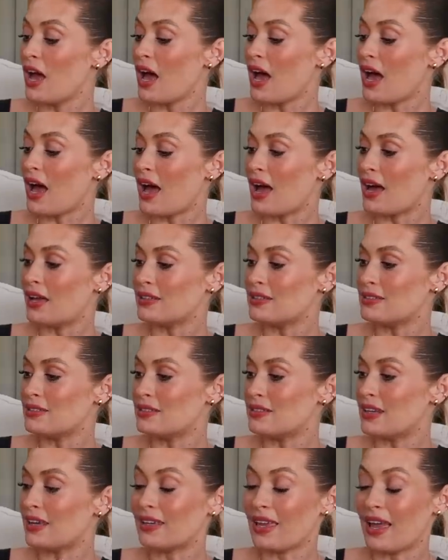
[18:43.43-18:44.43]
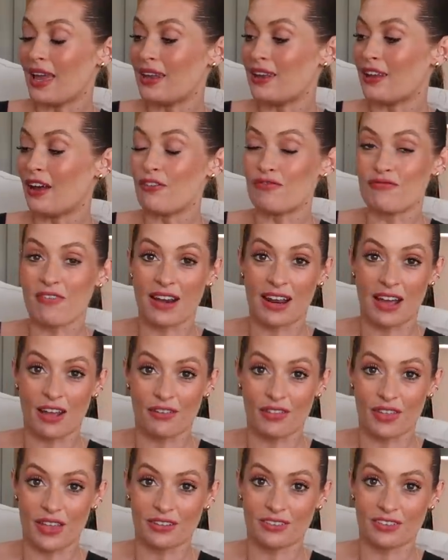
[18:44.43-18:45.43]
And again, I've run out
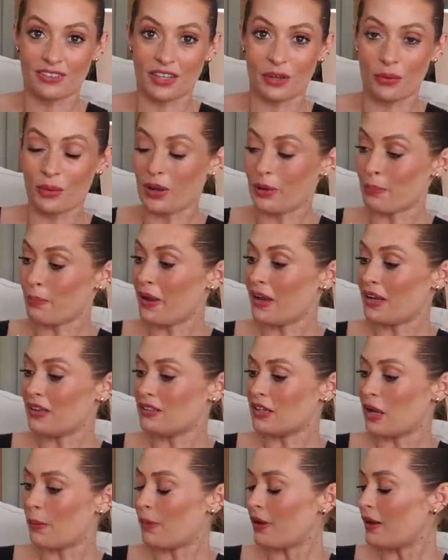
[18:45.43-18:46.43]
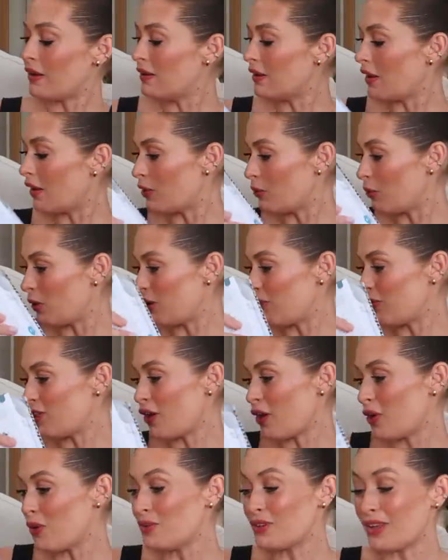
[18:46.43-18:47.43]
of this, so I picked up another one of
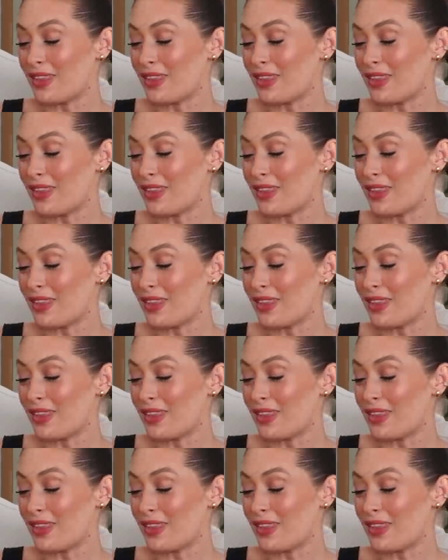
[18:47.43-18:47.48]
those.